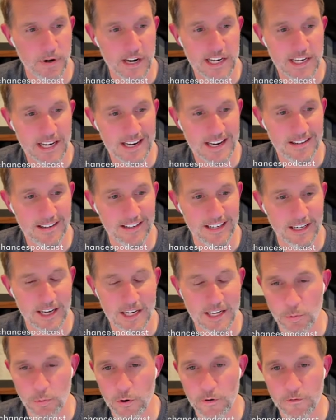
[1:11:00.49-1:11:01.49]
but it, like
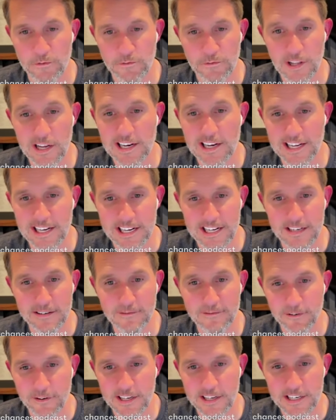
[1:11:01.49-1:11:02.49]
as we were flying
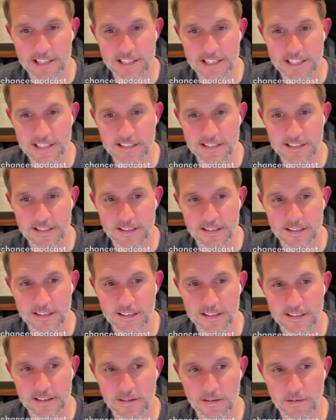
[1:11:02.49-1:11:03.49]
in for this,
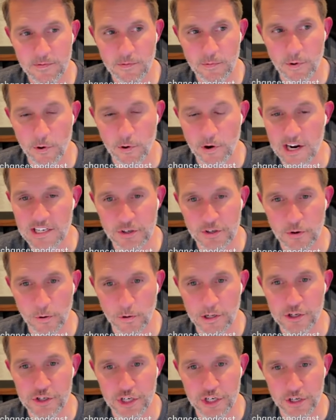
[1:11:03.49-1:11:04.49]
we were
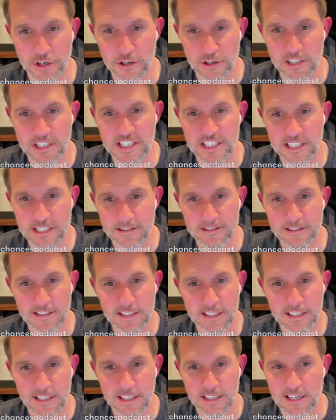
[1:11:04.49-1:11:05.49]
escorting Chinooks in,
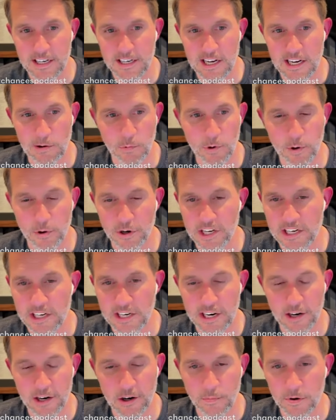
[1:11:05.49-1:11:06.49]
and we were
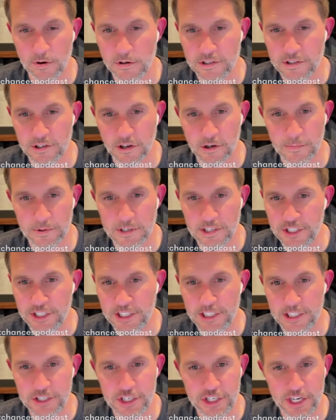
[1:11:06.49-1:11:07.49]
getting airburst
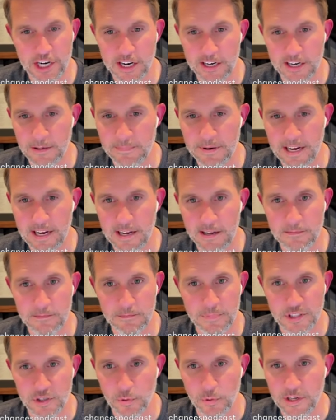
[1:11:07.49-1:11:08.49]
RPGs shot up at
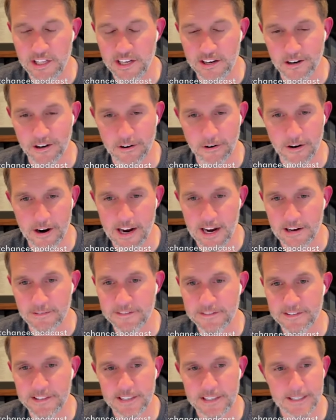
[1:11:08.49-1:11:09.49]
between the
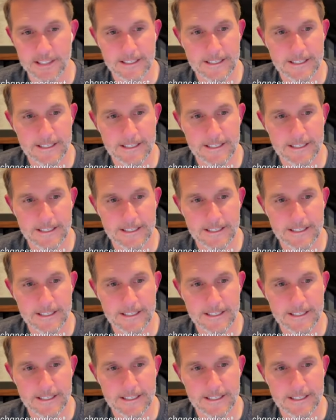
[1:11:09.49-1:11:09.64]
aircraft.